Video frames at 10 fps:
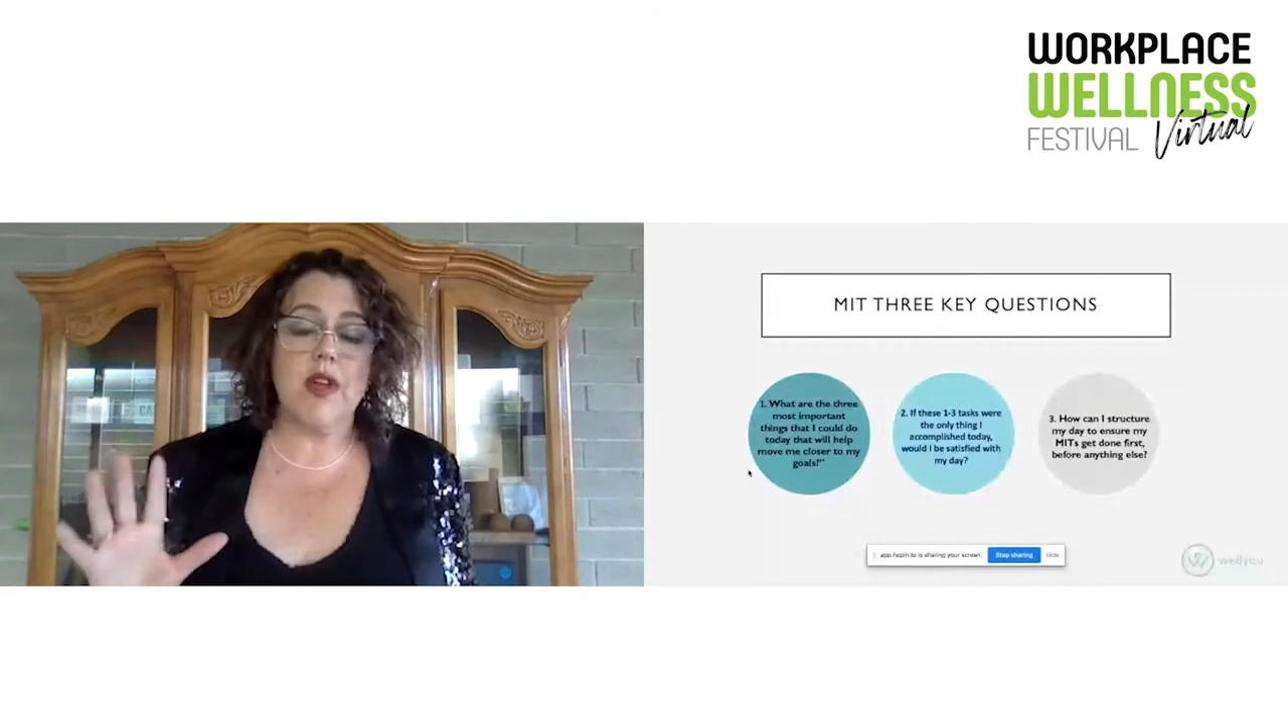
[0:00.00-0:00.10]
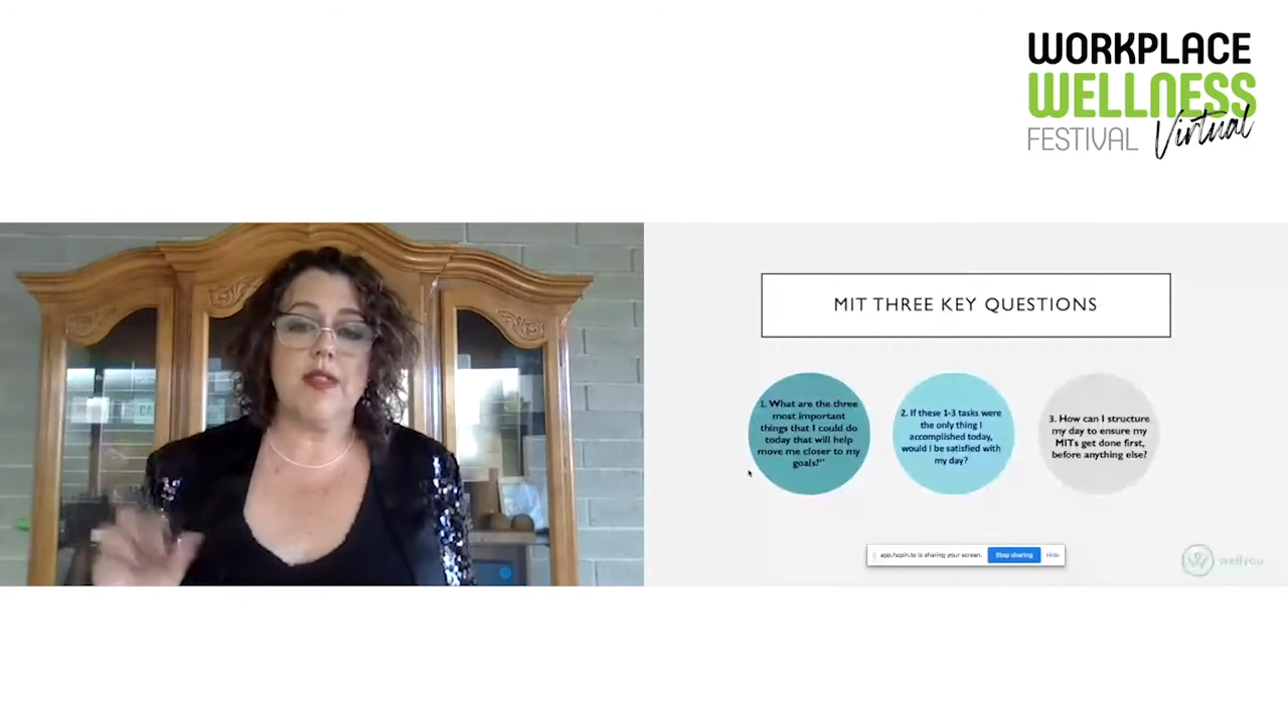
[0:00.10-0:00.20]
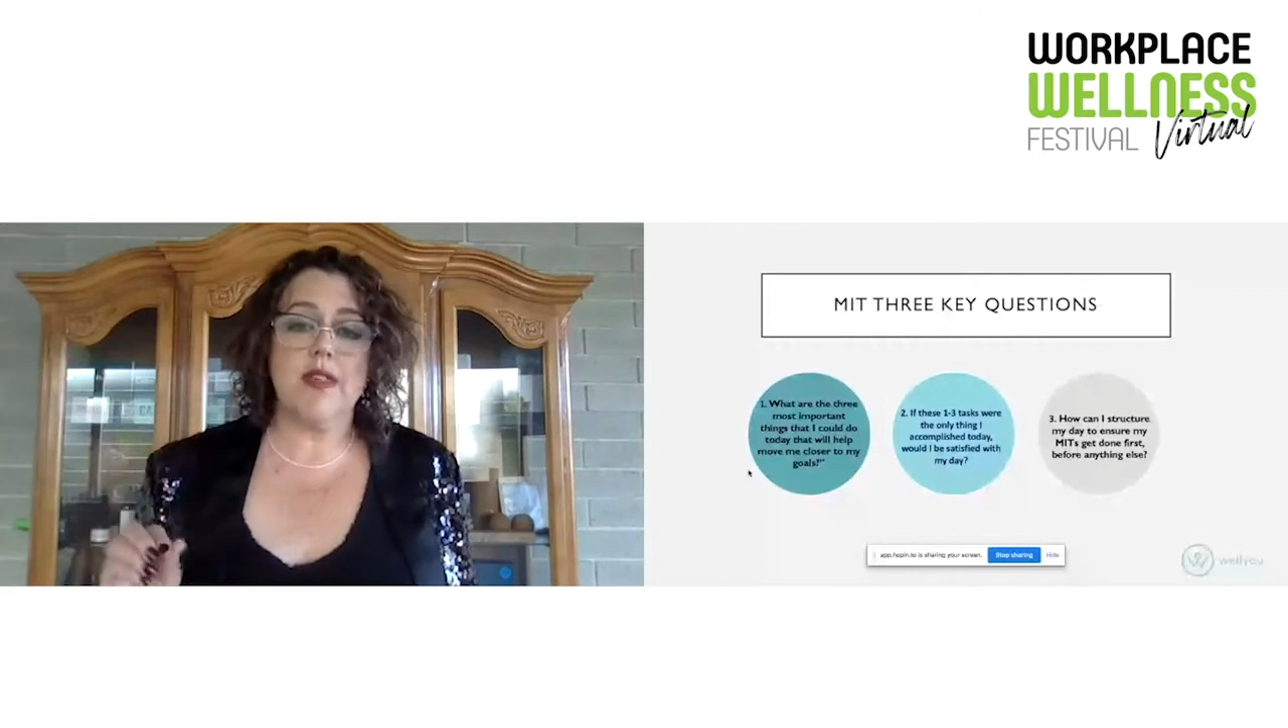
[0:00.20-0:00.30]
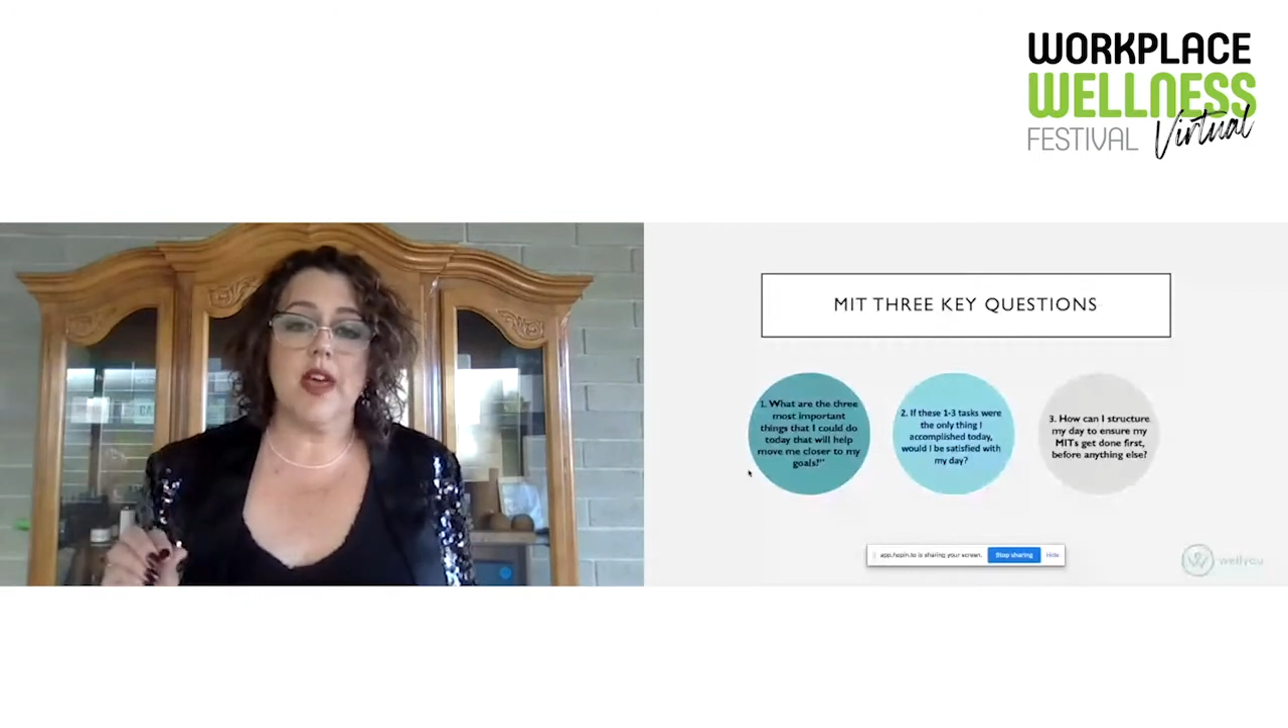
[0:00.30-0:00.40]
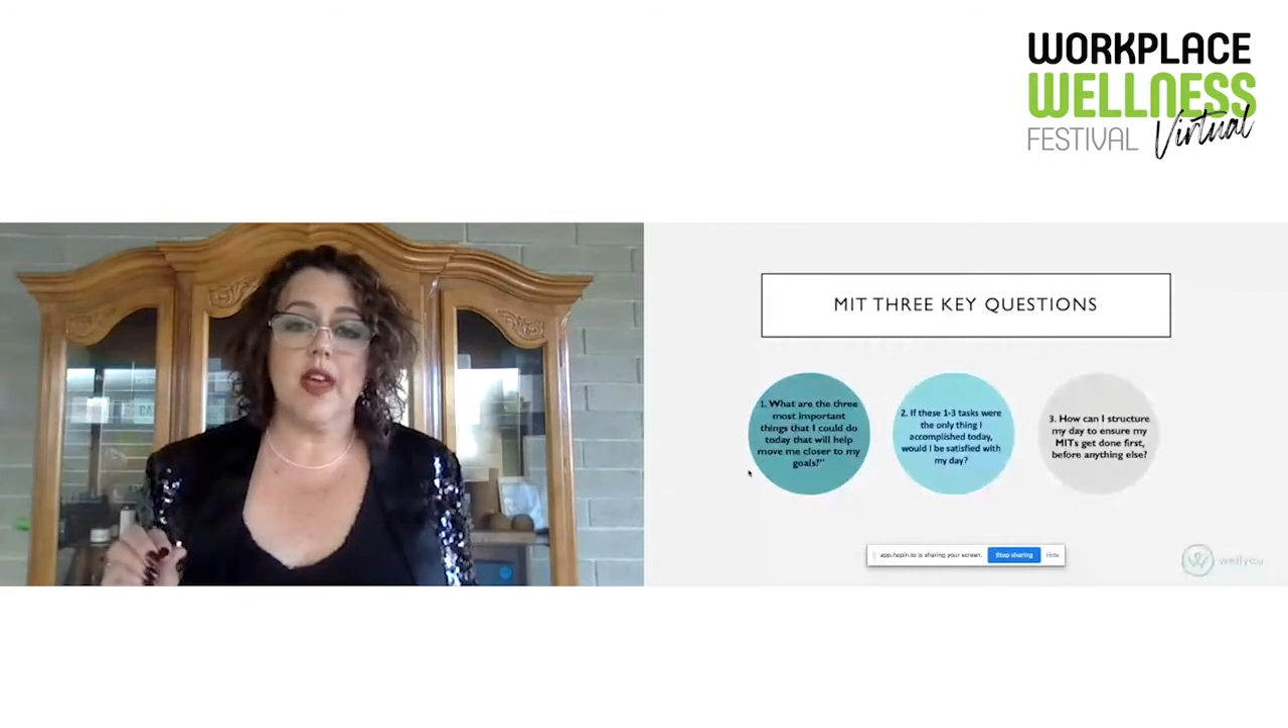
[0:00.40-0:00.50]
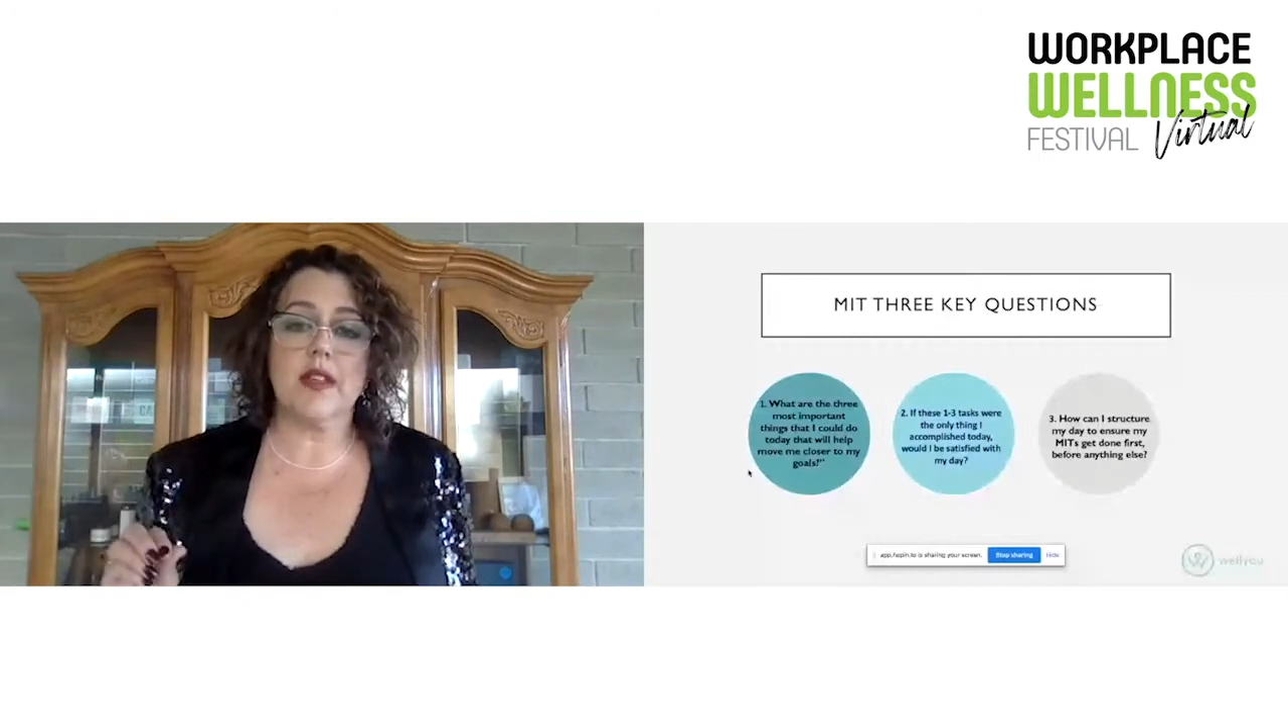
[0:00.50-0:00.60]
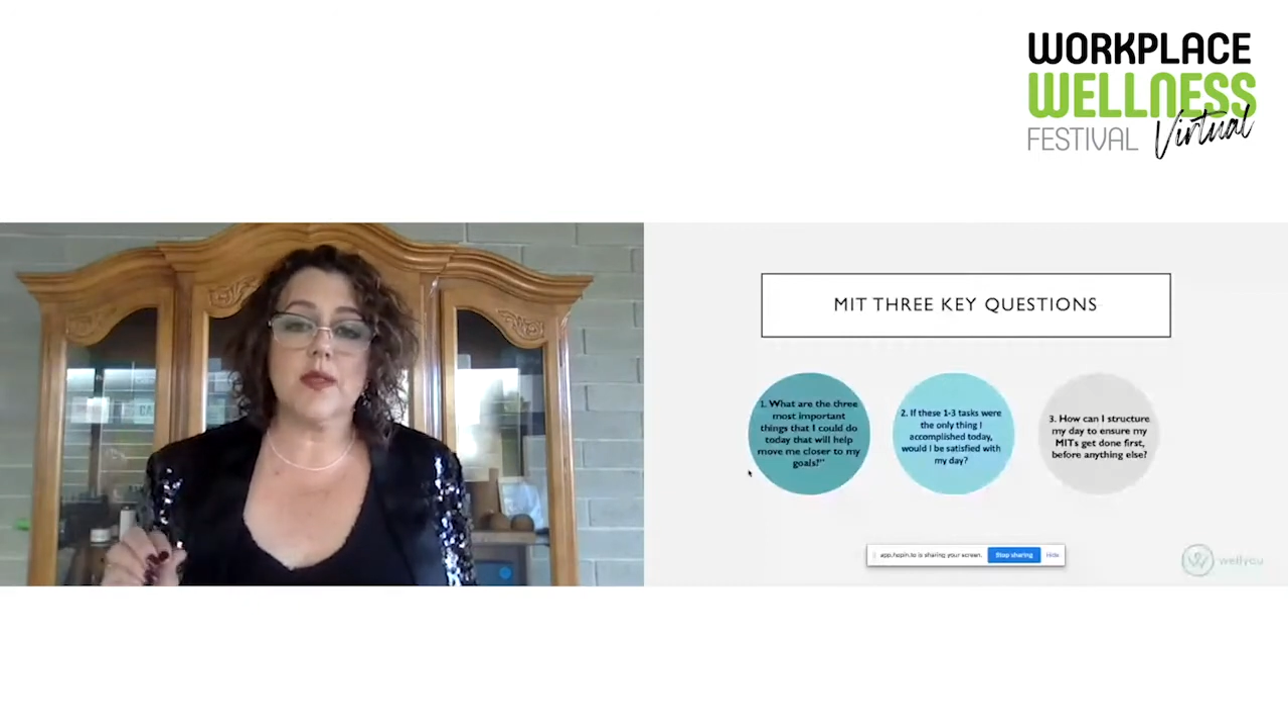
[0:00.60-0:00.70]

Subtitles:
things,